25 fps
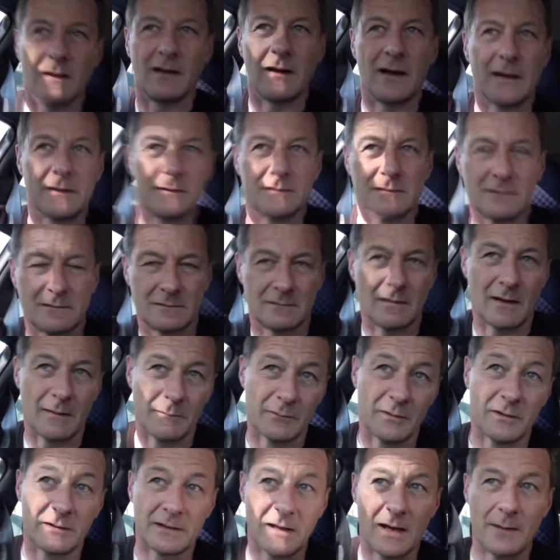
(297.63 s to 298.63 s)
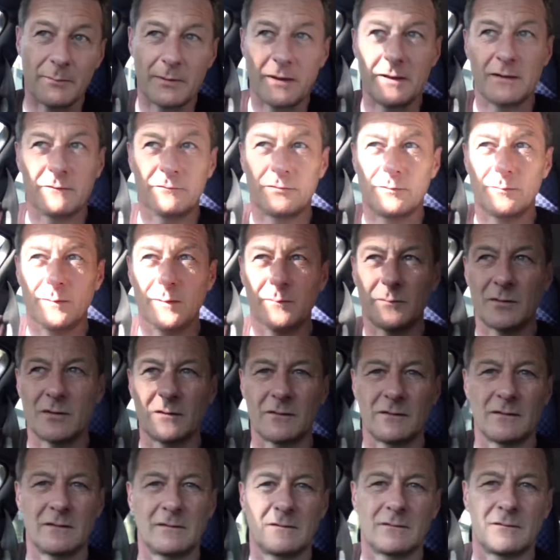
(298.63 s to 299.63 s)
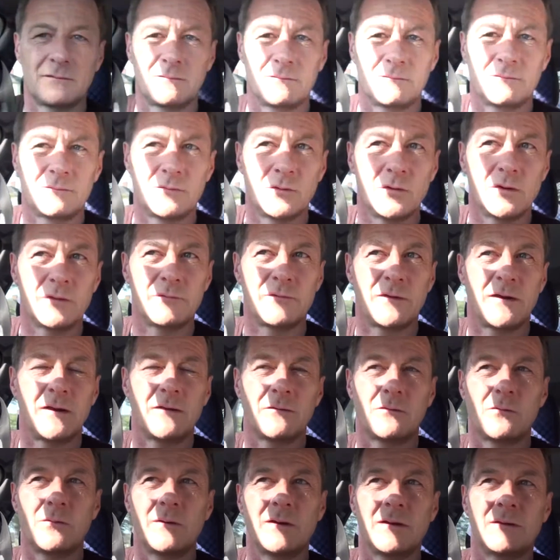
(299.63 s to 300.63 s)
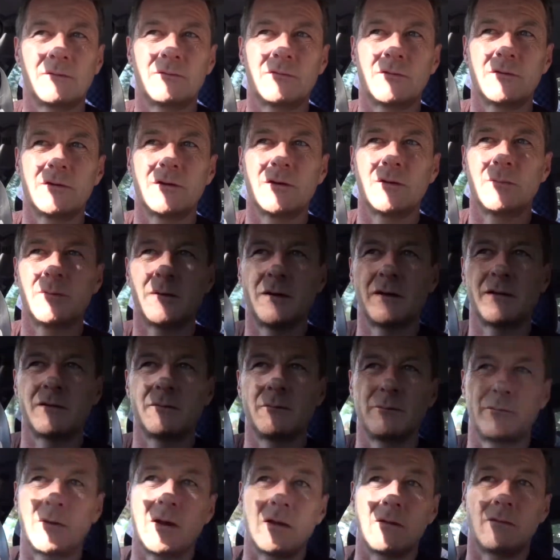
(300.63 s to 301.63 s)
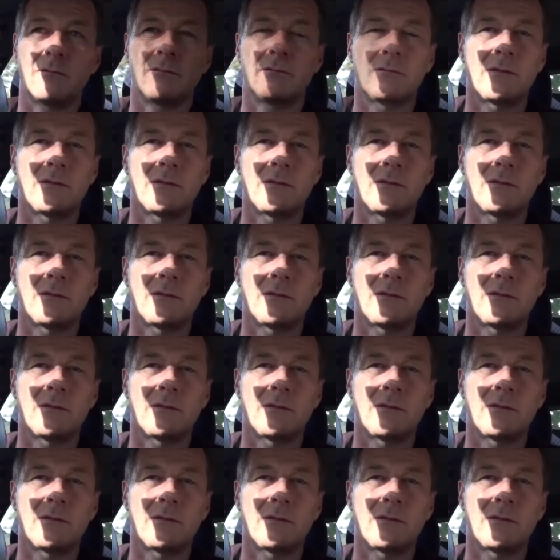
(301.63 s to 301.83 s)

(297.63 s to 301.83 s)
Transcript: And I'm going to get a bike from him because it's 45 quid for a new bike. Well,